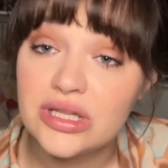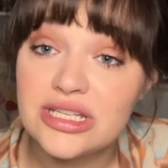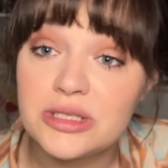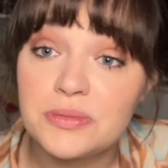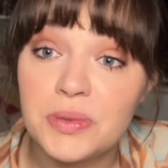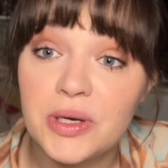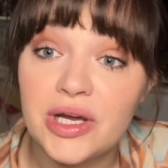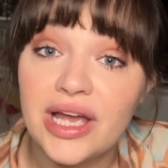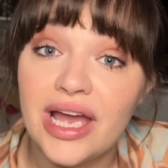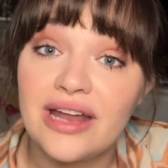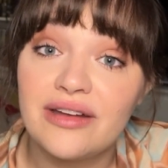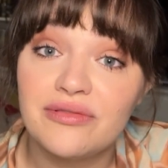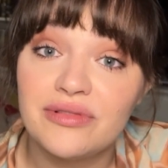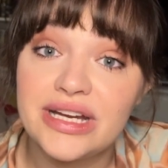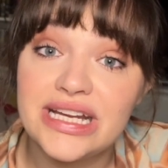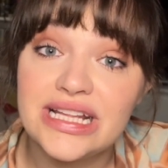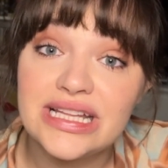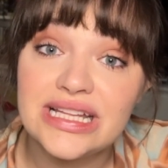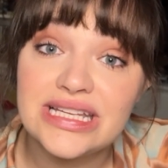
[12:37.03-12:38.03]
this book, and
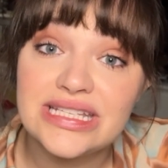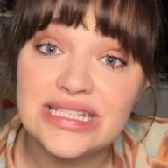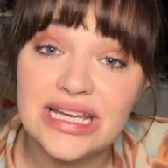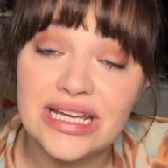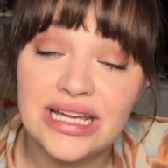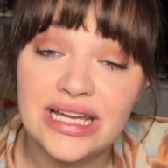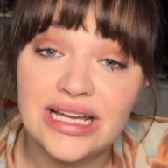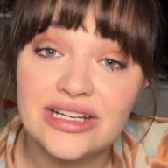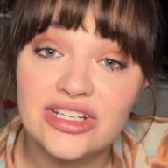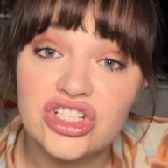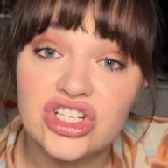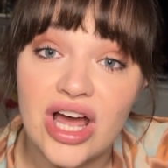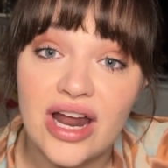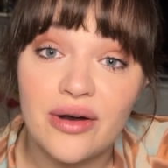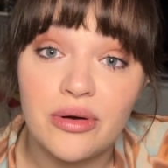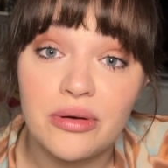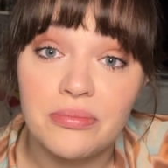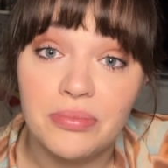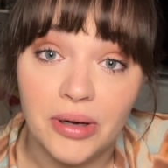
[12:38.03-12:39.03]
reading this and
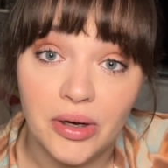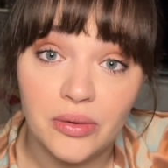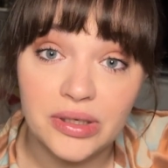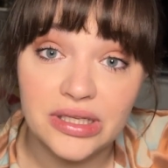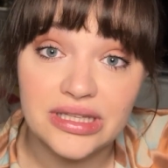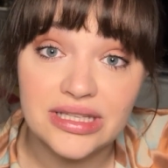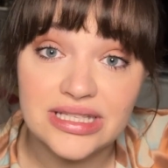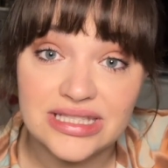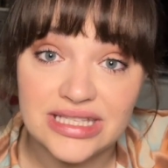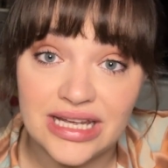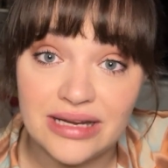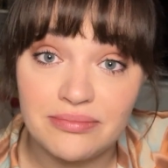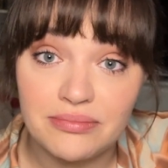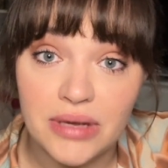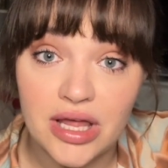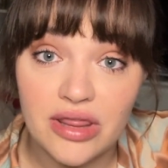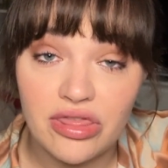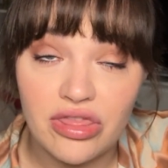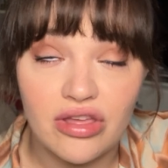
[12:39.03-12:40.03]
Shadow and Bone in the same
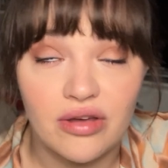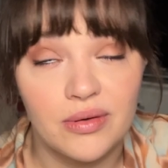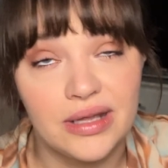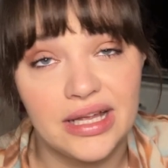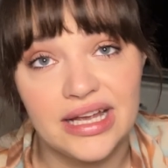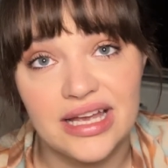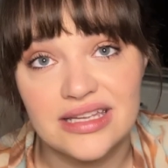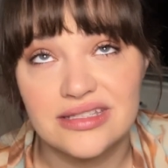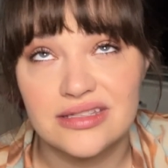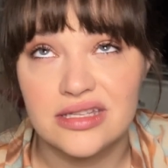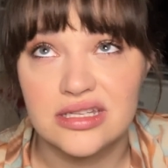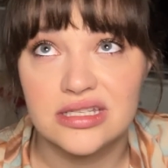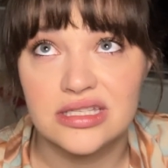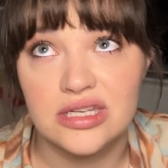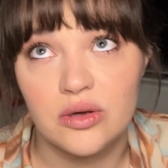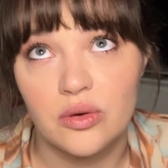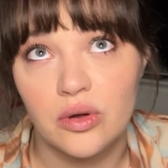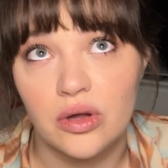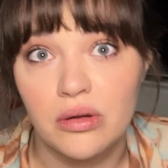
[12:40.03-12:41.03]
month, well, I guess the
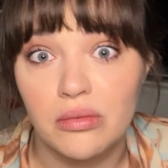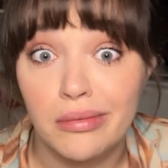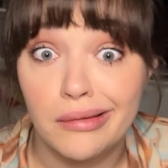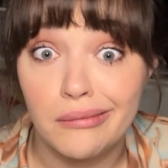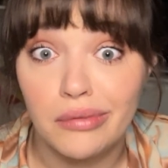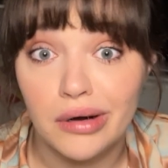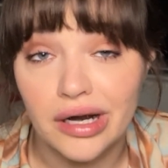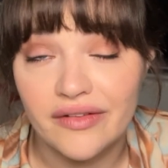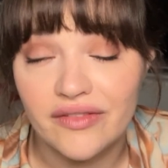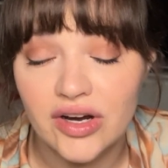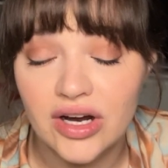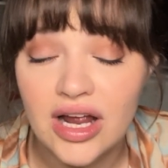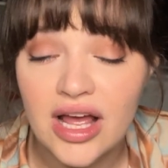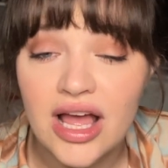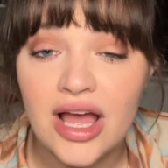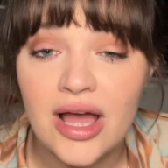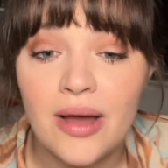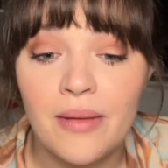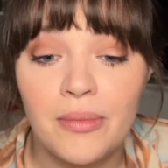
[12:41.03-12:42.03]
sequel, whatever,
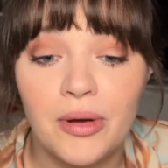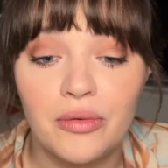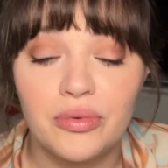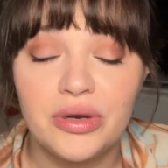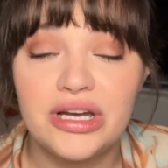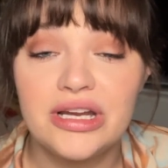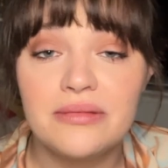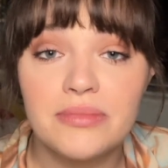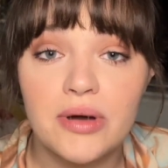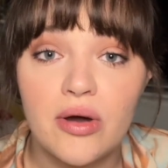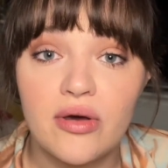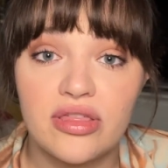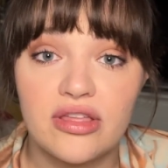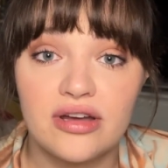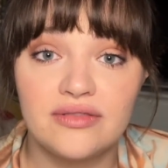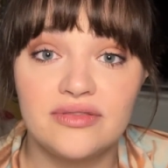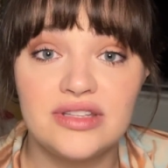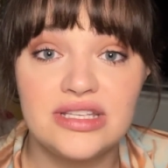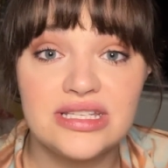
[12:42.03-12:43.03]
but reading both
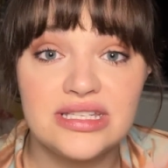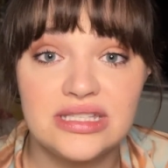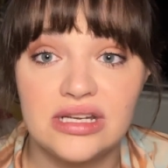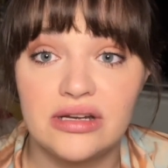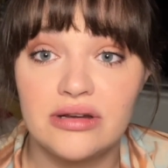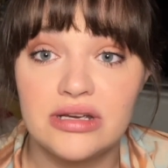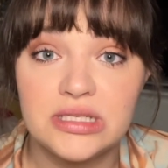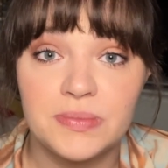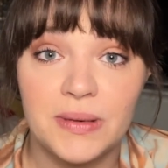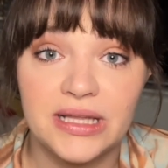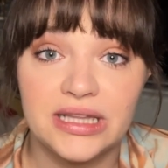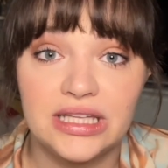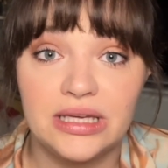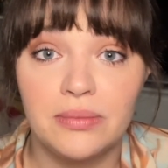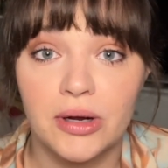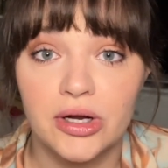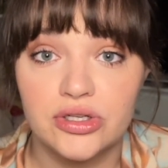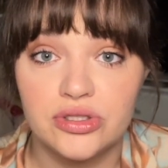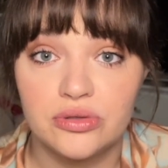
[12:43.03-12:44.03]
of these series by Leigh
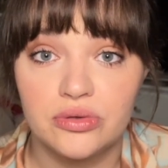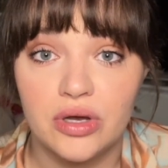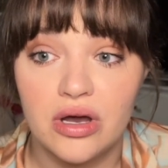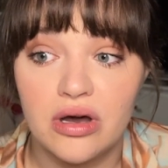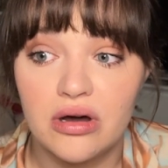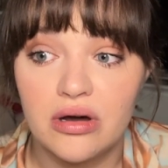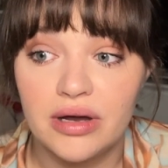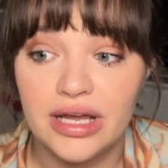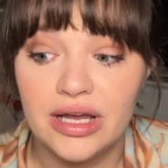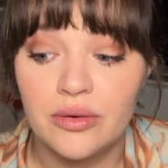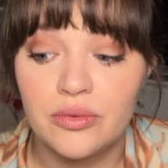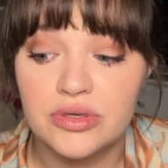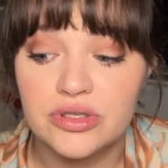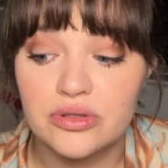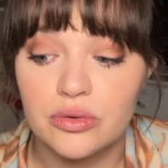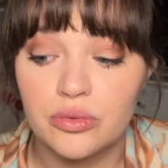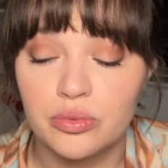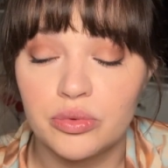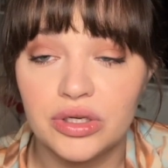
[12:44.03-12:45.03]
Bardugo, it was
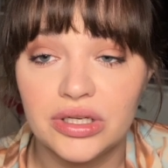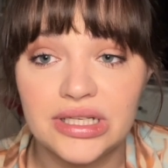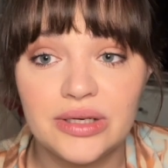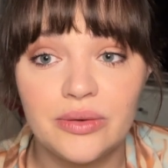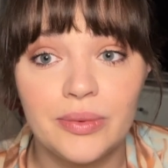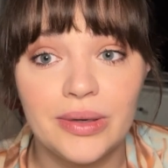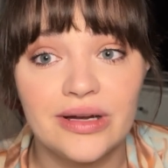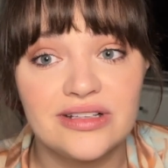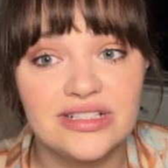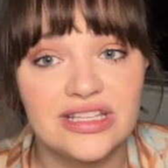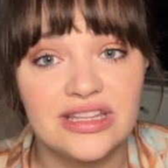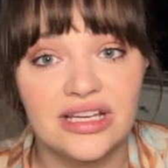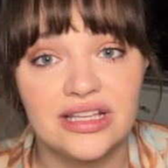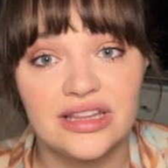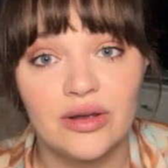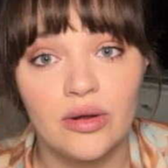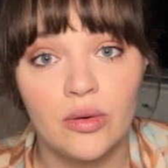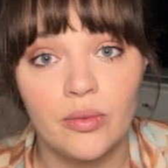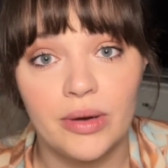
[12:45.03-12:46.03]
really weird to think
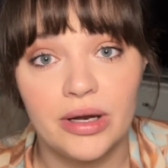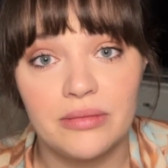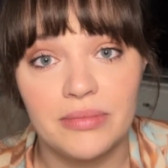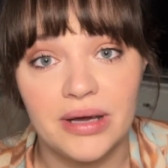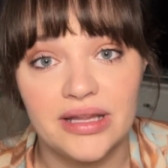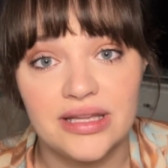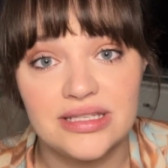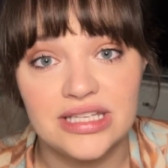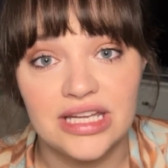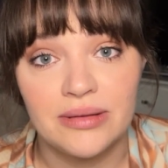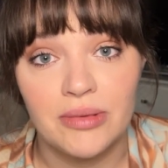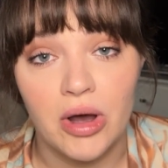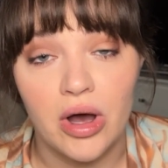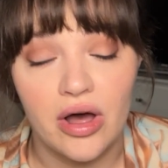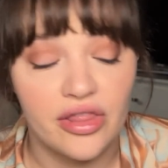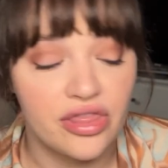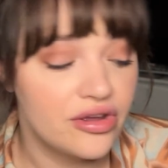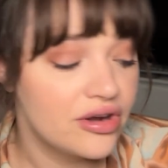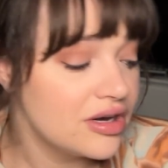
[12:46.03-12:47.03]
they were written by the same
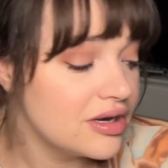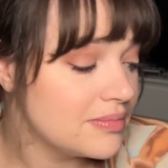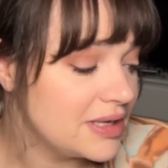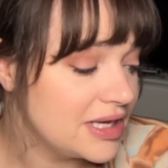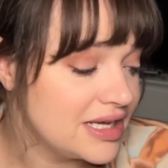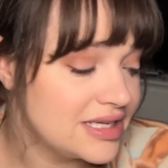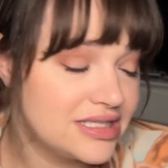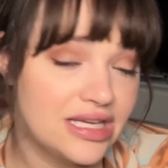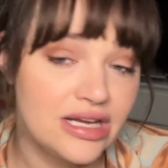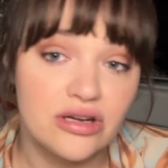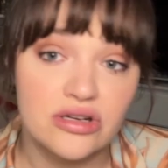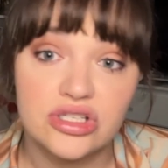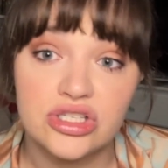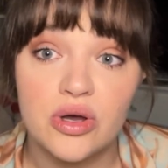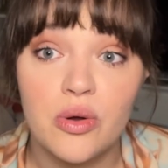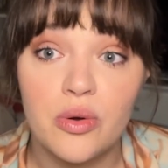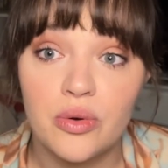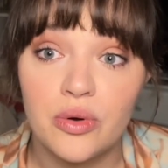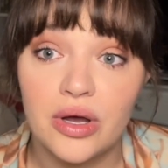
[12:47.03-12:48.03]
author because they are
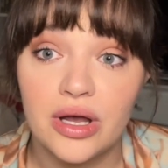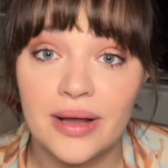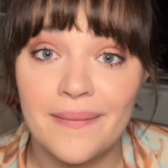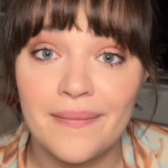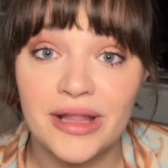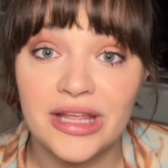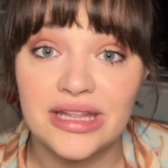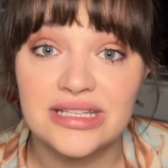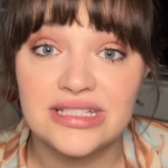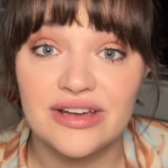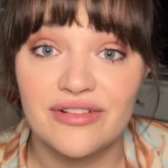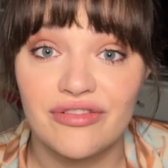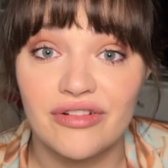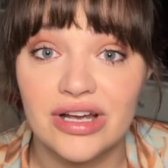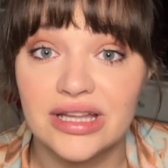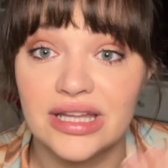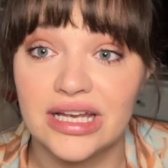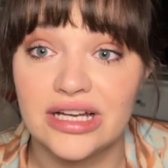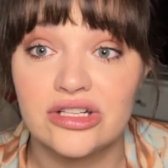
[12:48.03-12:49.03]
so completely
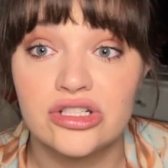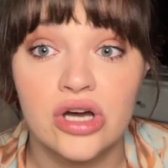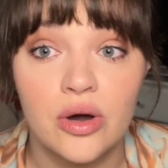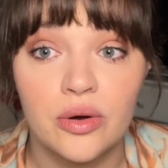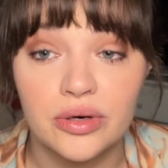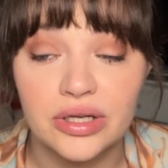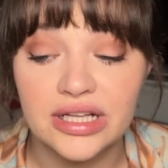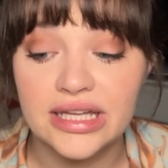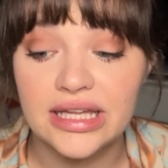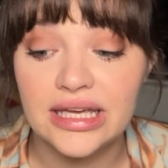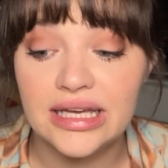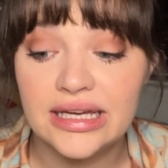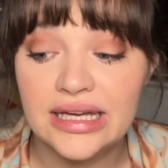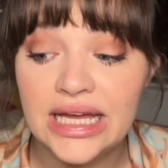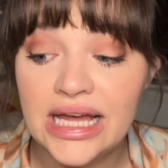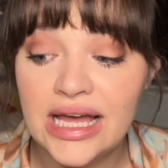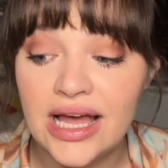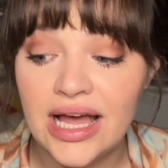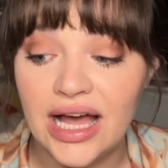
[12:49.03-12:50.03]
different, like tonally,
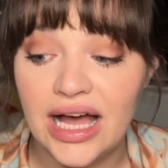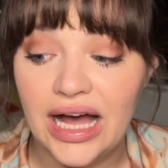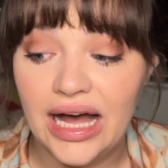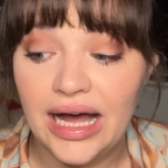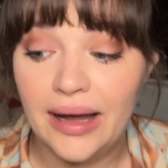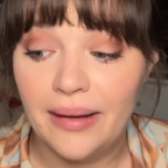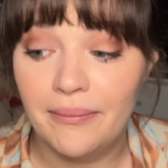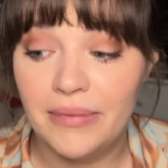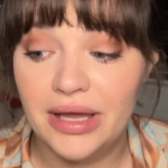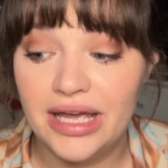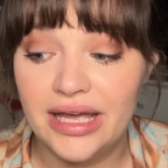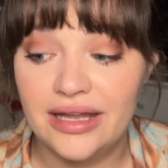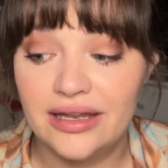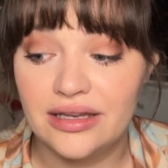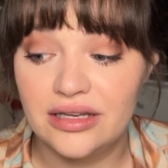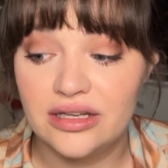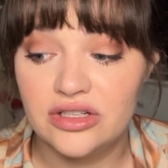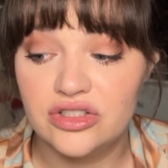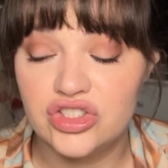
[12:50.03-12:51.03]

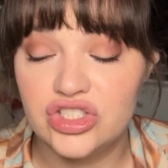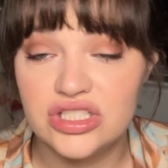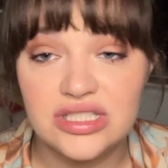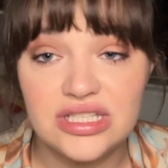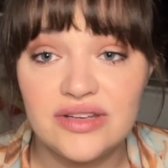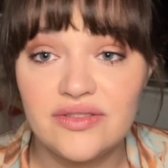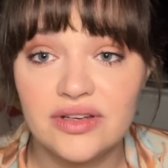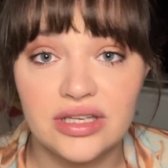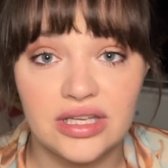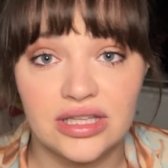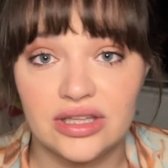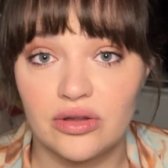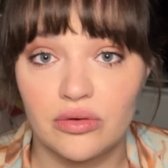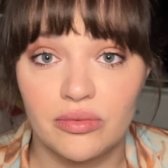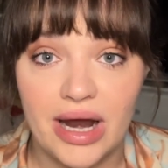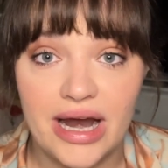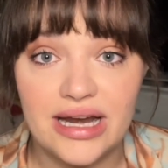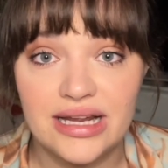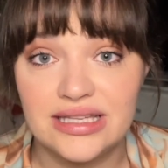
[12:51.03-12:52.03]
and just even like the
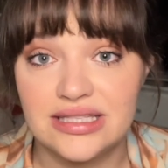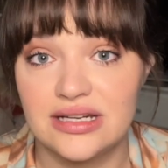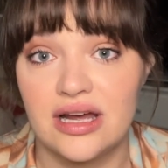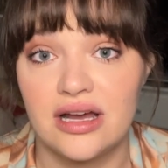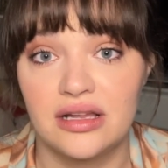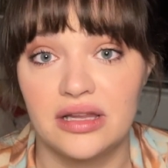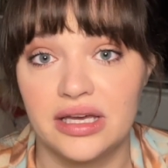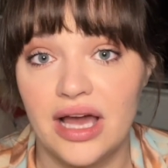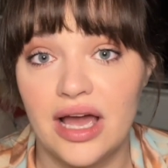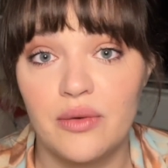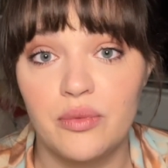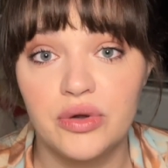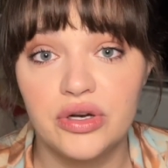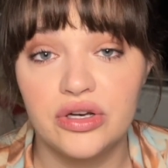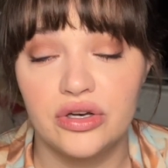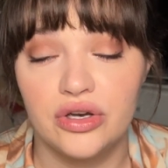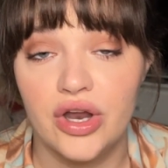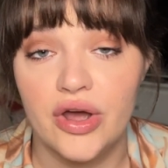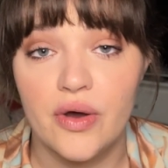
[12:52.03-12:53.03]
writing style. Like, I
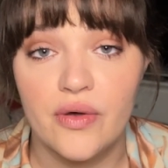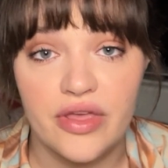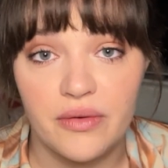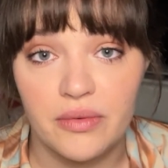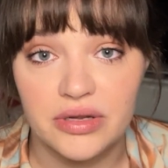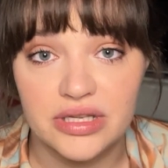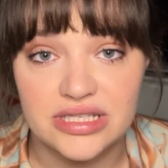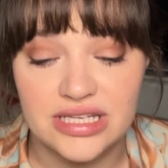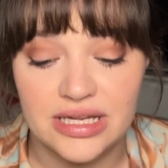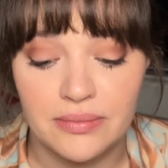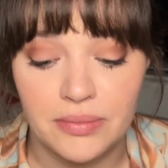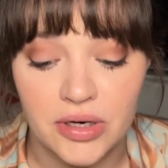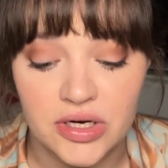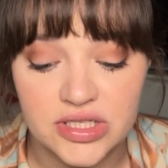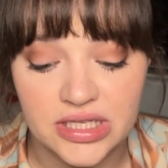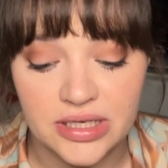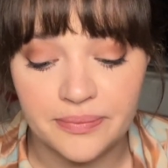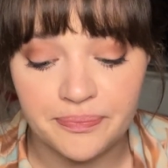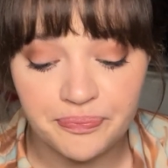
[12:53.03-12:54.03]
wouldn't know they were the same
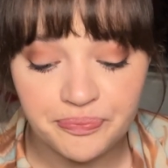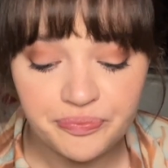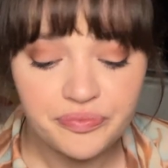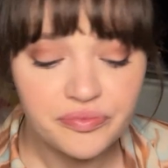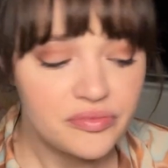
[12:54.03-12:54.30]
person.